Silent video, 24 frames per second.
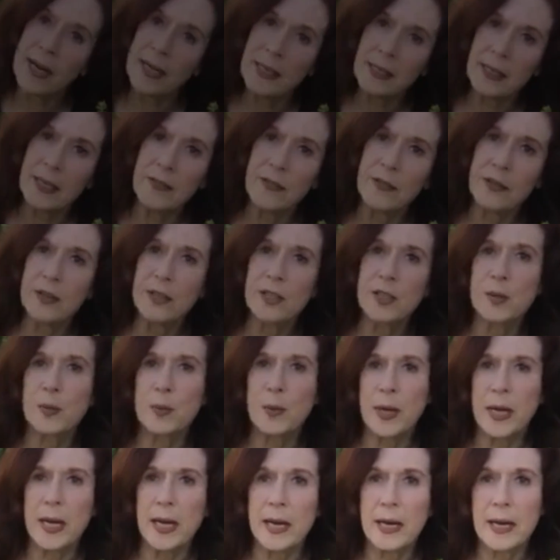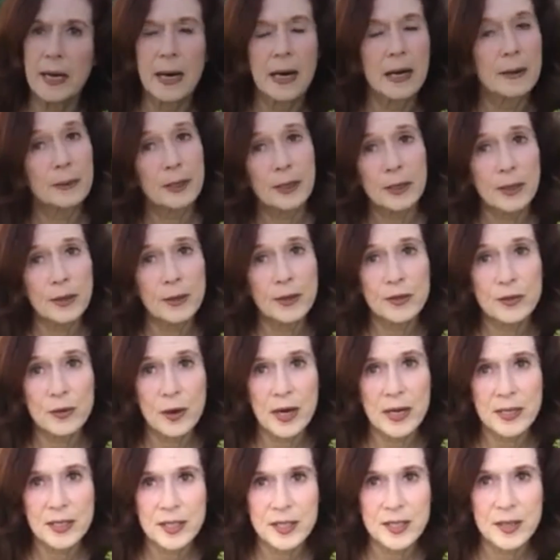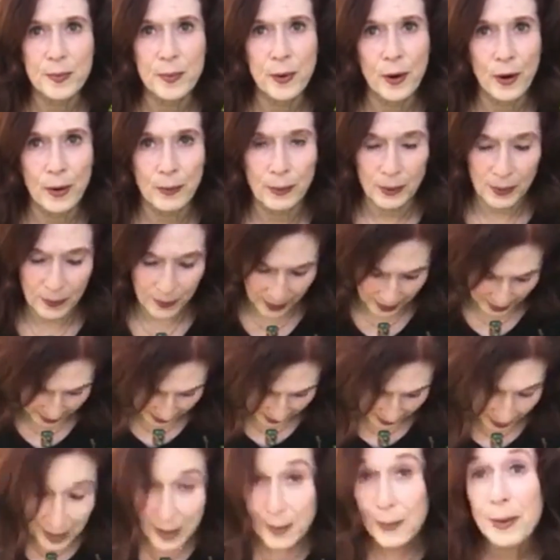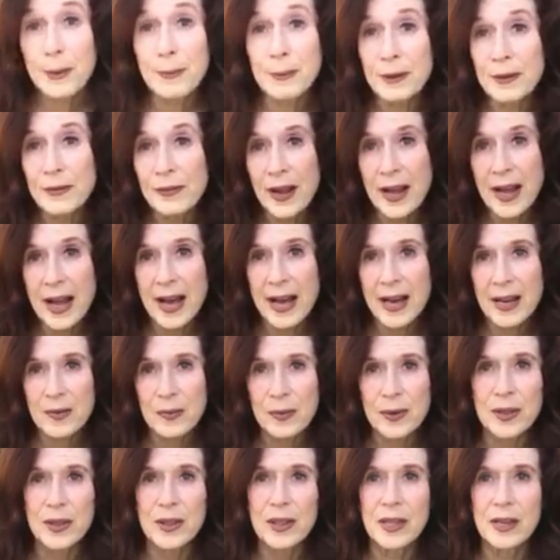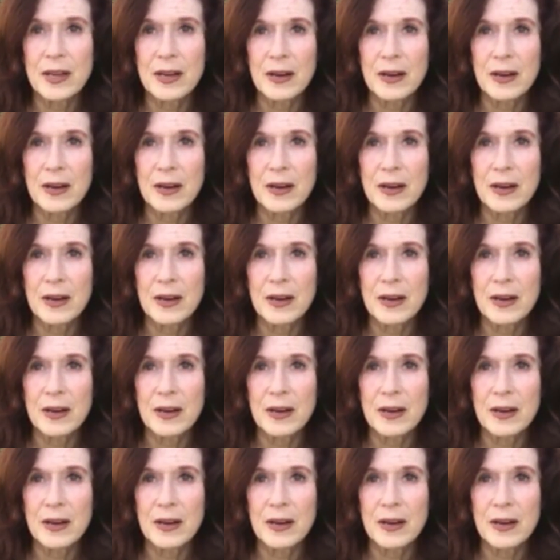finally, for this week, I'm going to address the problem that a lot of people have had with